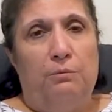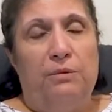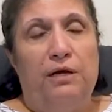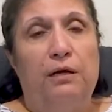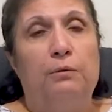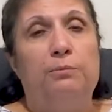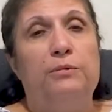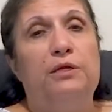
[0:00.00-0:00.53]

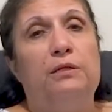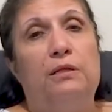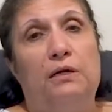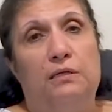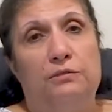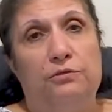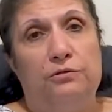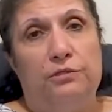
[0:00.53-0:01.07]
helped me a
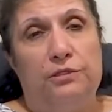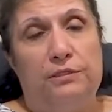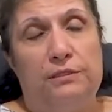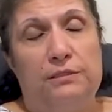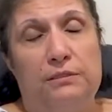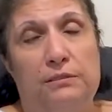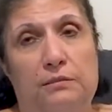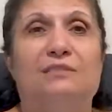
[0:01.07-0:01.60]
lot during
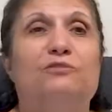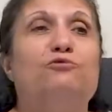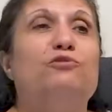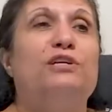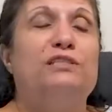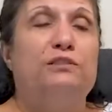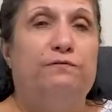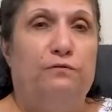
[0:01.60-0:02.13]
this
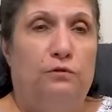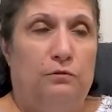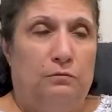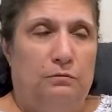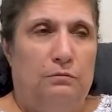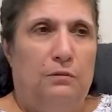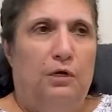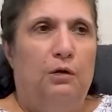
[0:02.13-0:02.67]

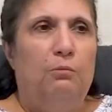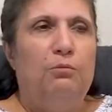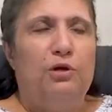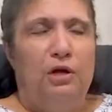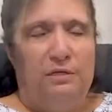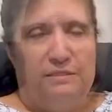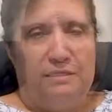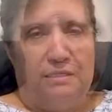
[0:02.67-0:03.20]
stressful
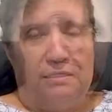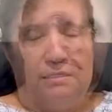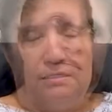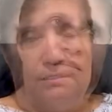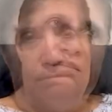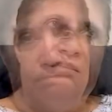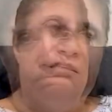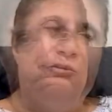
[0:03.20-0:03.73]

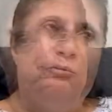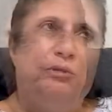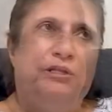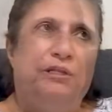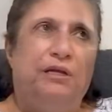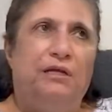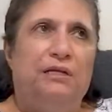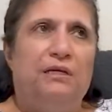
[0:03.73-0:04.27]
process. I think
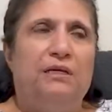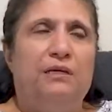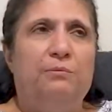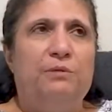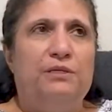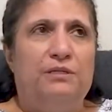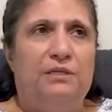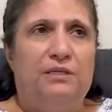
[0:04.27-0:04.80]
when I came
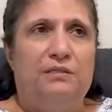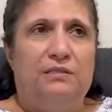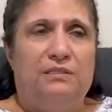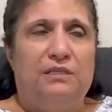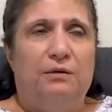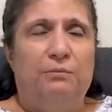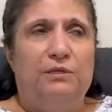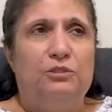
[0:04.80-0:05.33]
in here, as
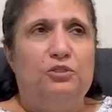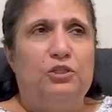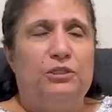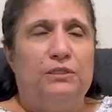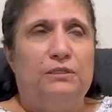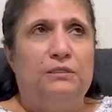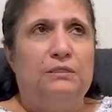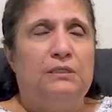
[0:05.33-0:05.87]
I
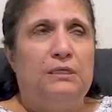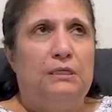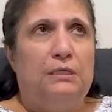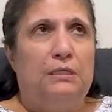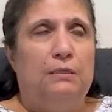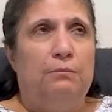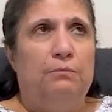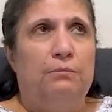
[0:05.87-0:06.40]
mentioned,
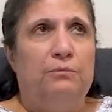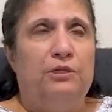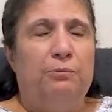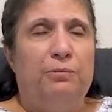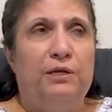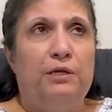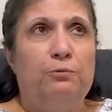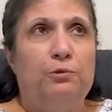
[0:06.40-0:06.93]
the
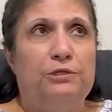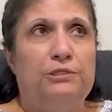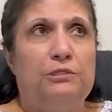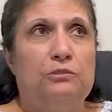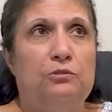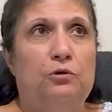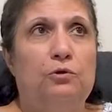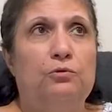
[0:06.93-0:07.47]
pain was
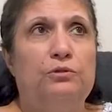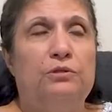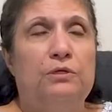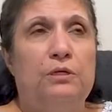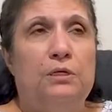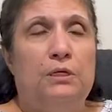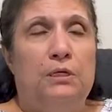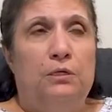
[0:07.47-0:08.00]

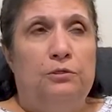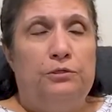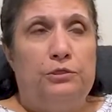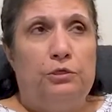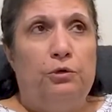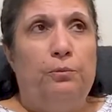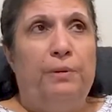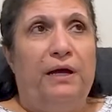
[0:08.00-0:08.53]

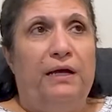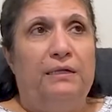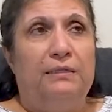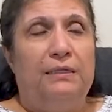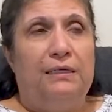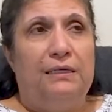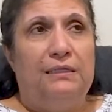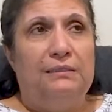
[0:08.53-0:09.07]
so bad
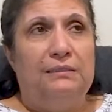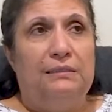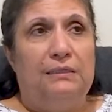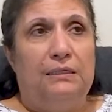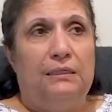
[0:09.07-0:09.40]
that